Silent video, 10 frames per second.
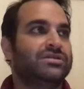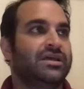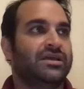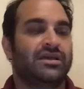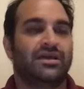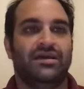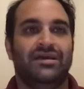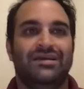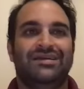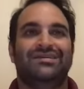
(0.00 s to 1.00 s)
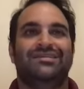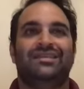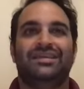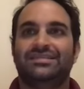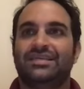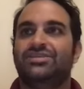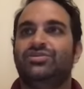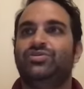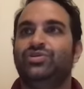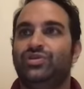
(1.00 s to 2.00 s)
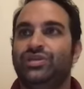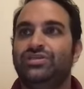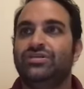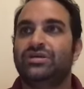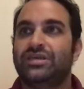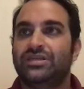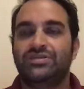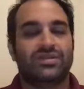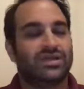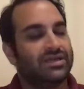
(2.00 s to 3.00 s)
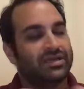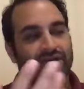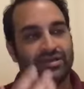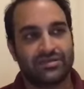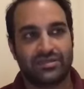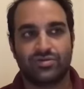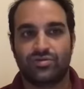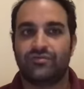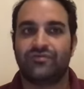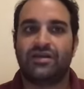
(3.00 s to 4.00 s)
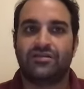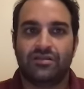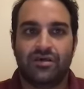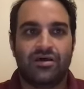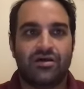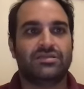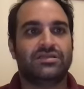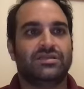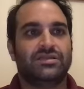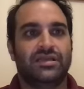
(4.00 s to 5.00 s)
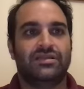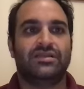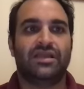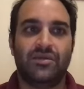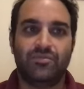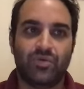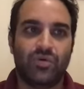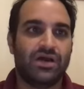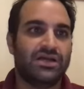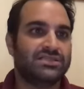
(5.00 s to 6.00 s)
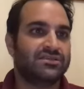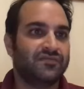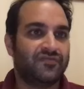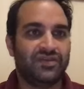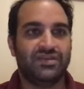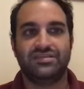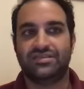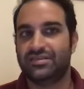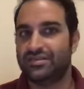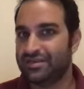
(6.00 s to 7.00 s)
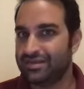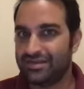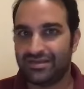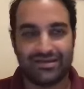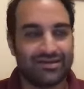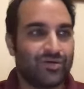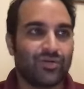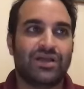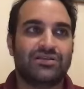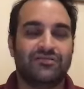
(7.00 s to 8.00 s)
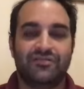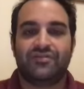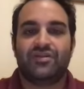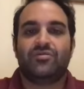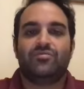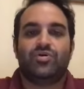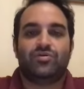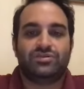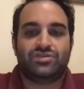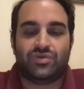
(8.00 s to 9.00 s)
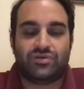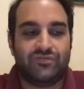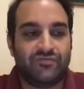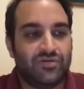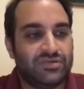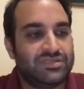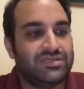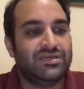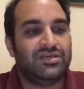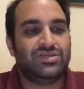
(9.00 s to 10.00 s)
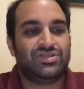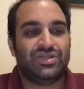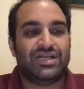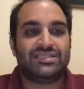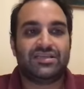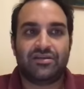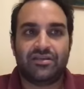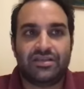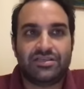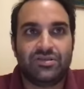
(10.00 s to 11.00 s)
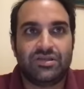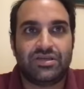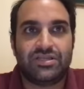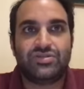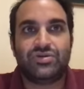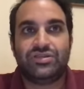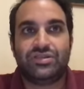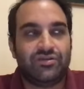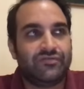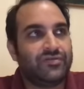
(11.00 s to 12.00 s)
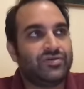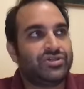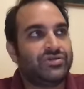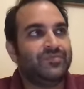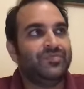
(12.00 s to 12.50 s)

like things that you need to look into, like the total value locked and the APYs and the fees and all kinds of different components around the vaults. So that's another thing to look into in the near future.